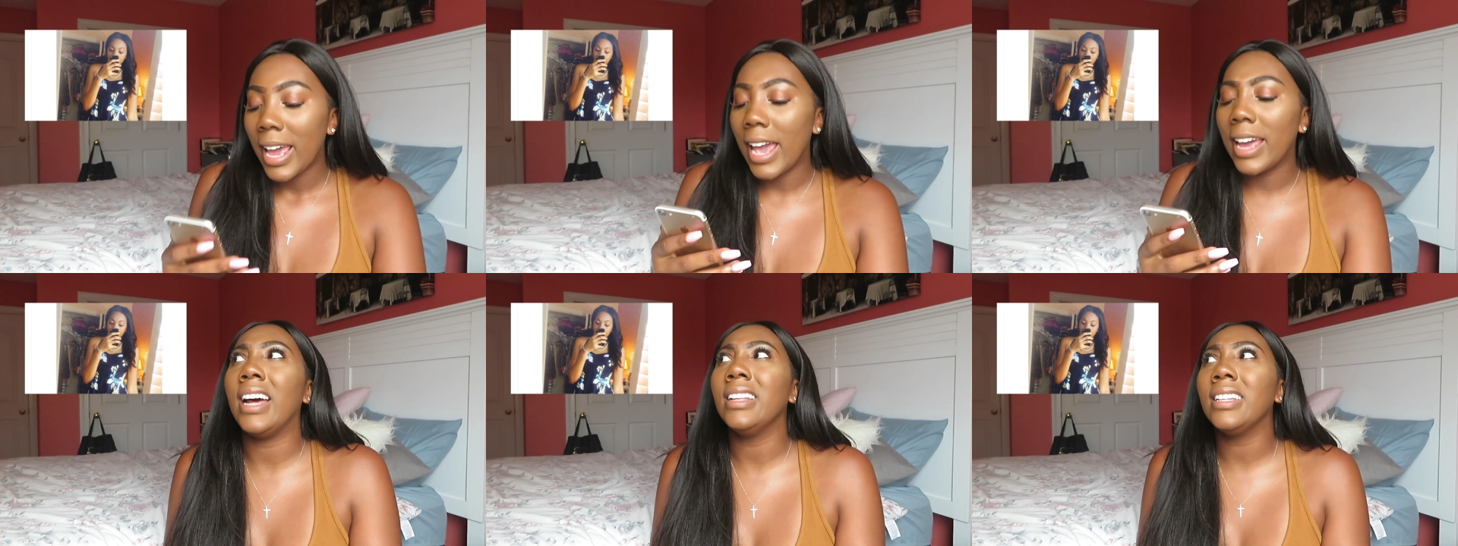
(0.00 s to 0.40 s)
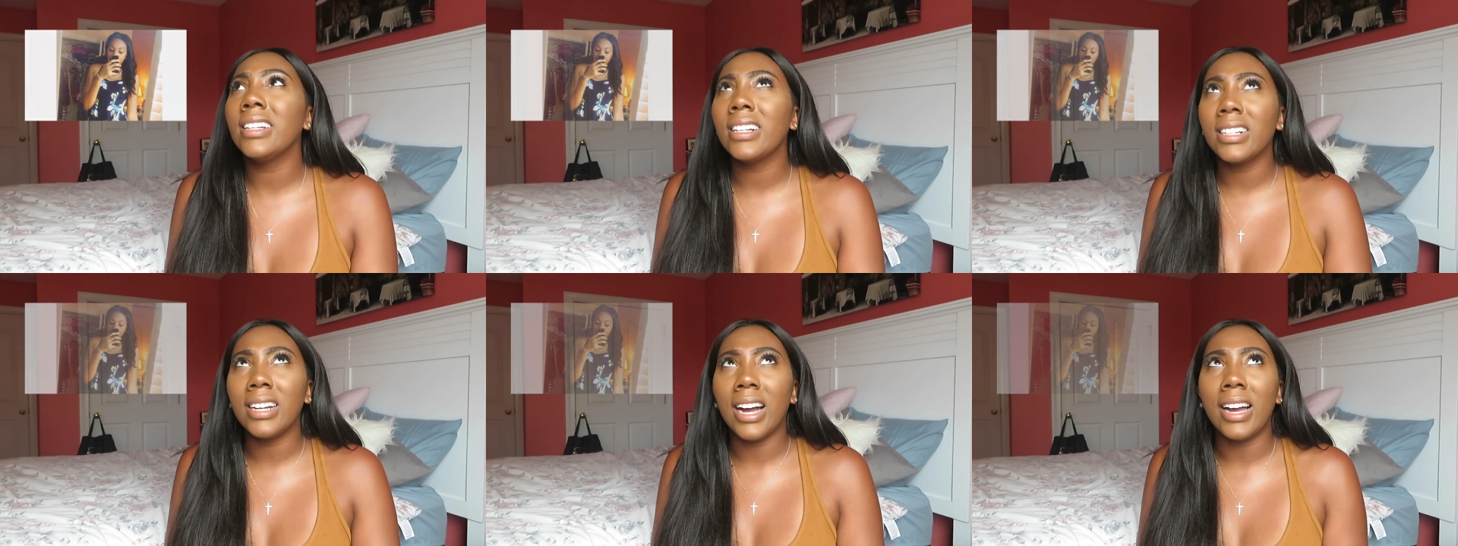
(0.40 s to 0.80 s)
And I
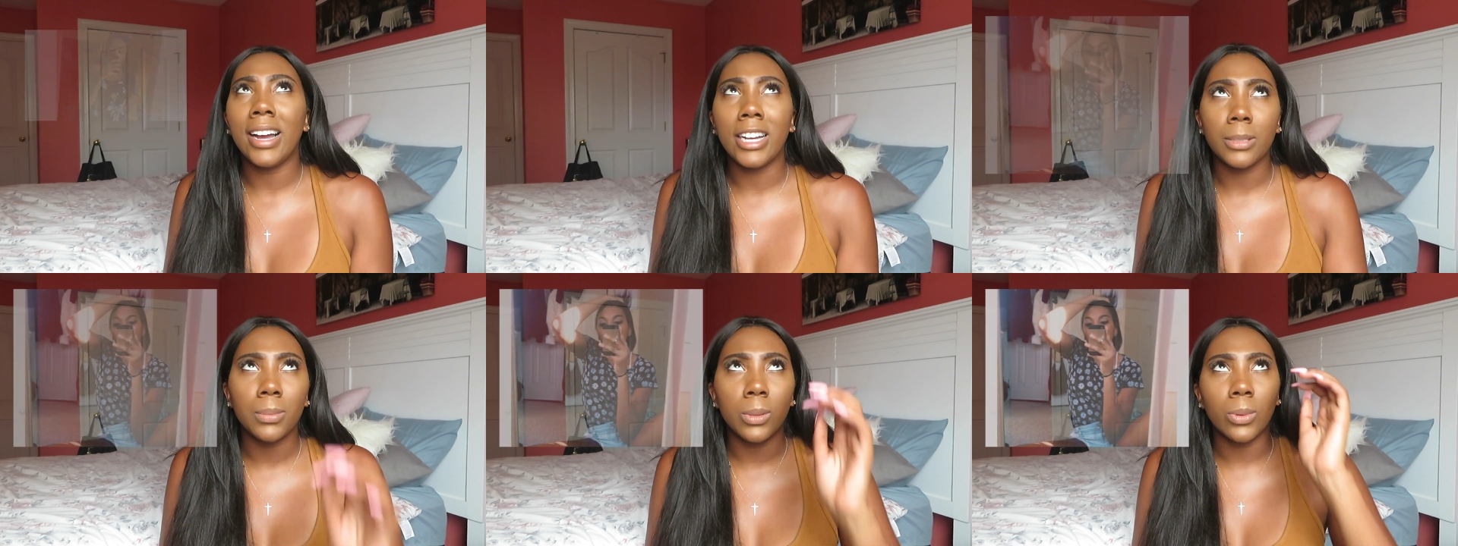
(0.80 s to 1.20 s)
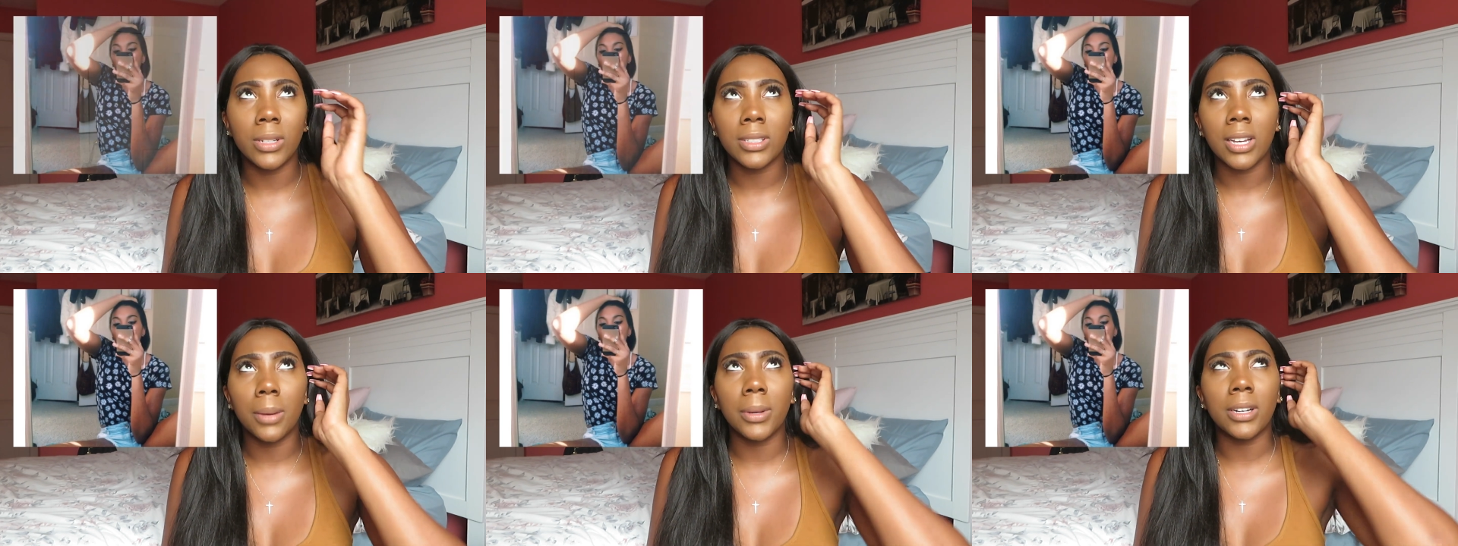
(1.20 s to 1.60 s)
think a guy asked me
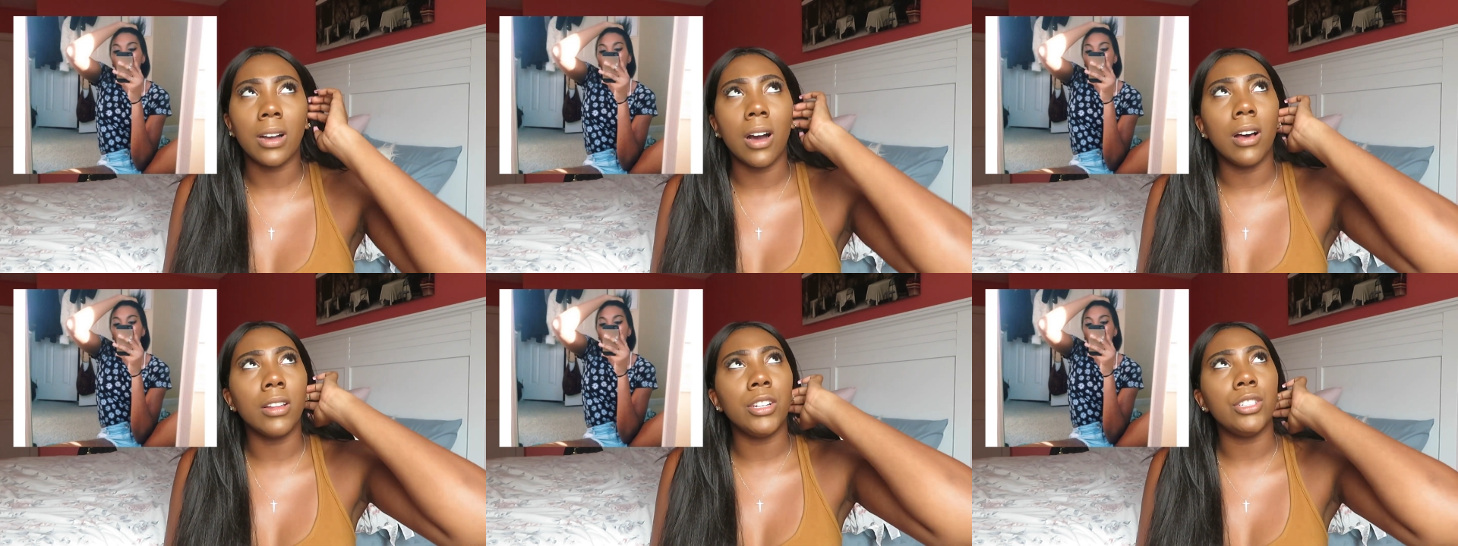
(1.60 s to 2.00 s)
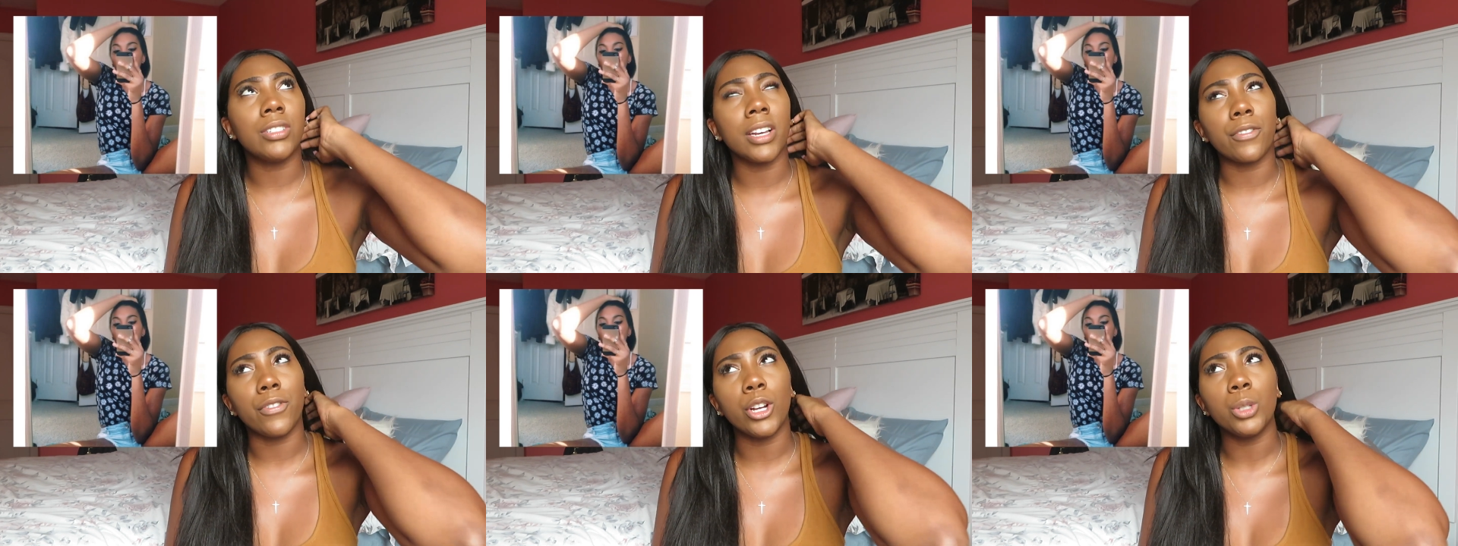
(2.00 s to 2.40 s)
one time in college,
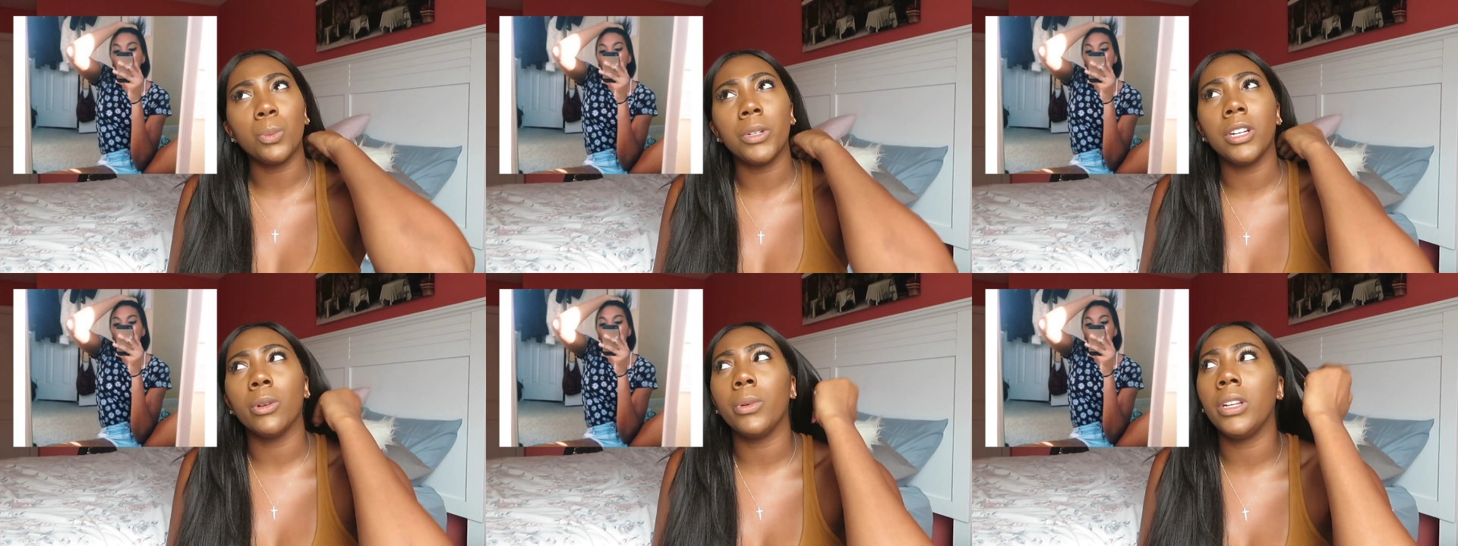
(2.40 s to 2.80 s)
like freshman year,